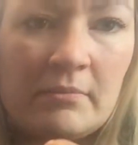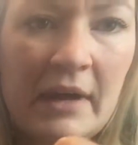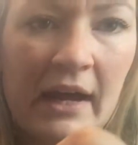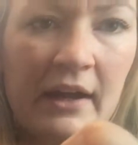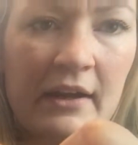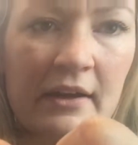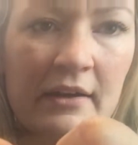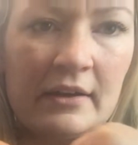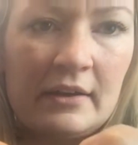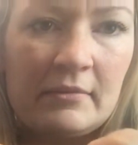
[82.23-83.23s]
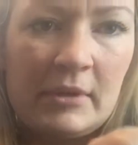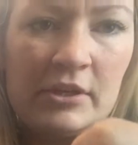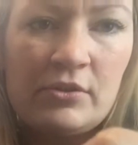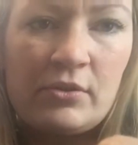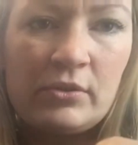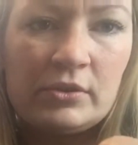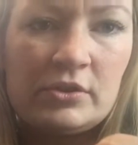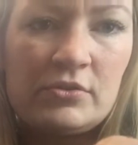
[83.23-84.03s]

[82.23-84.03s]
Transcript: back my cuticles.